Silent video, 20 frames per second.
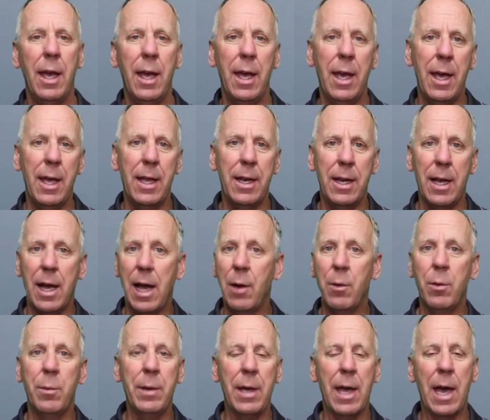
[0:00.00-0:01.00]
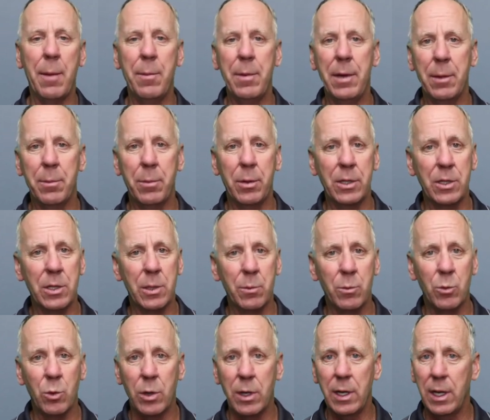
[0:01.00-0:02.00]
And I will be happy to put some
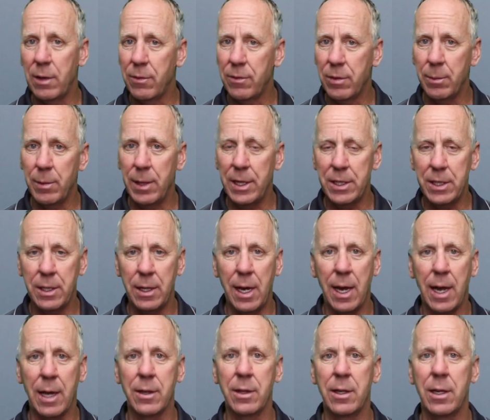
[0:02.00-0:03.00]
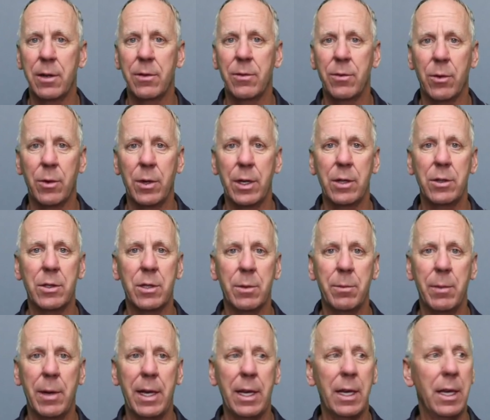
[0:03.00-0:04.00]
more information out there for you to
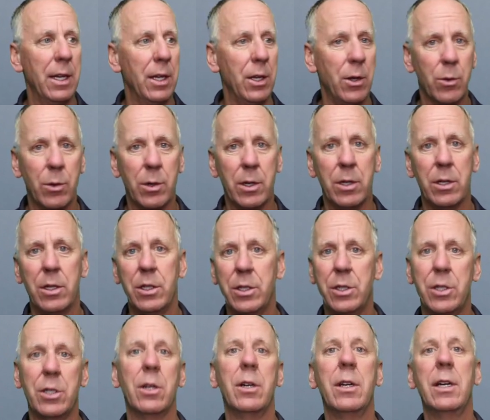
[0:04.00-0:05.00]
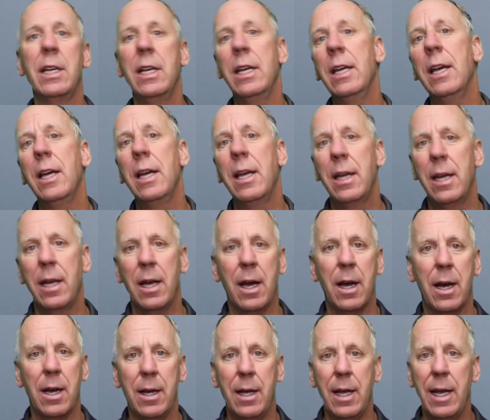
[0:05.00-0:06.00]
make your journey
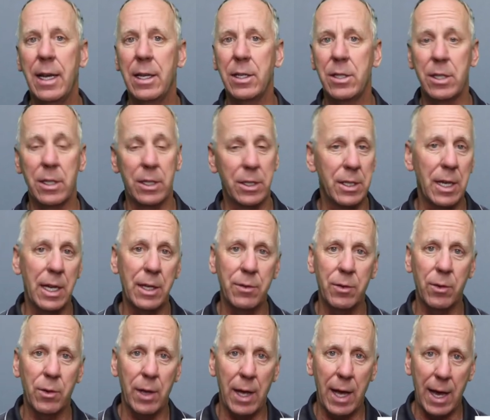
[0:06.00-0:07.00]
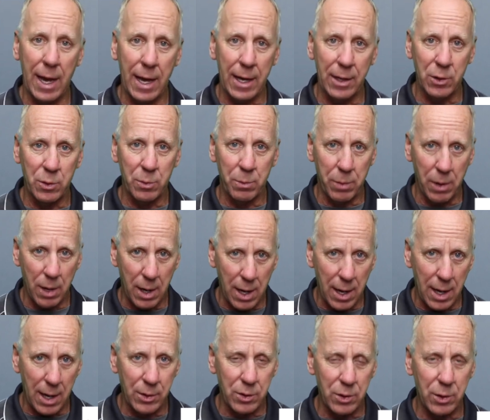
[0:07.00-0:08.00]
uh, as successful as
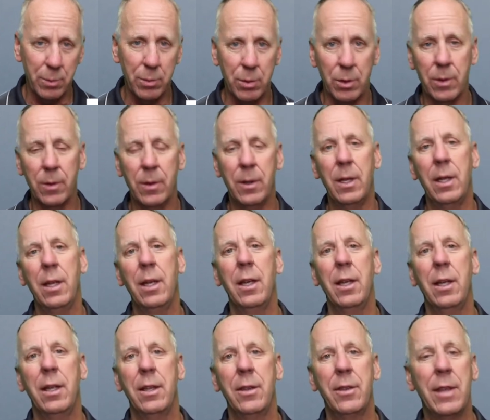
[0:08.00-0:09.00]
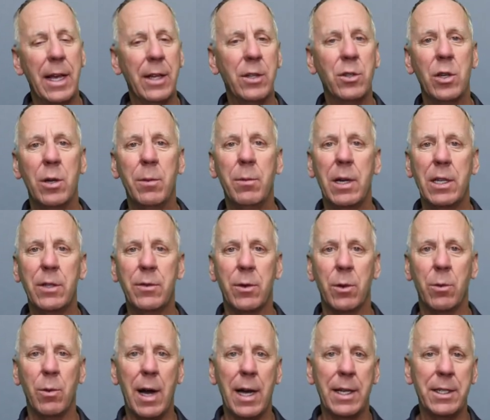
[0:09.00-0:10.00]
possible. Thanks so much
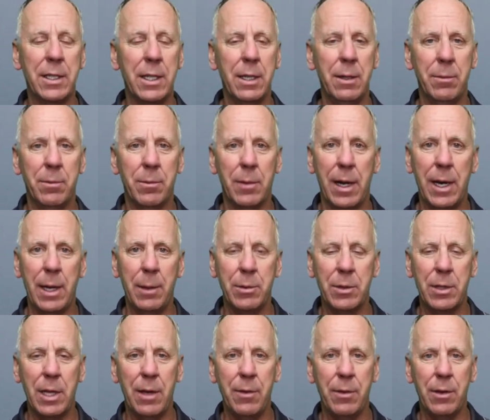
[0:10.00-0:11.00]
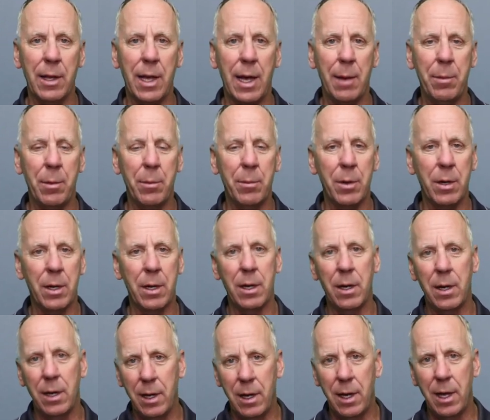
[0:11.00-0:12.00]
for watching. My name is Dave Klappenberger.
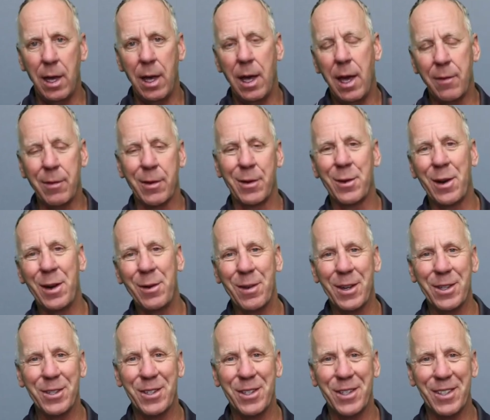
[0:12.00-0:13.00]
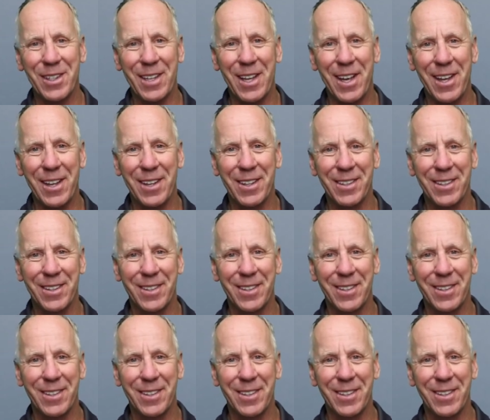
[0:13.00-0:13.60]
Have a great rest of your day.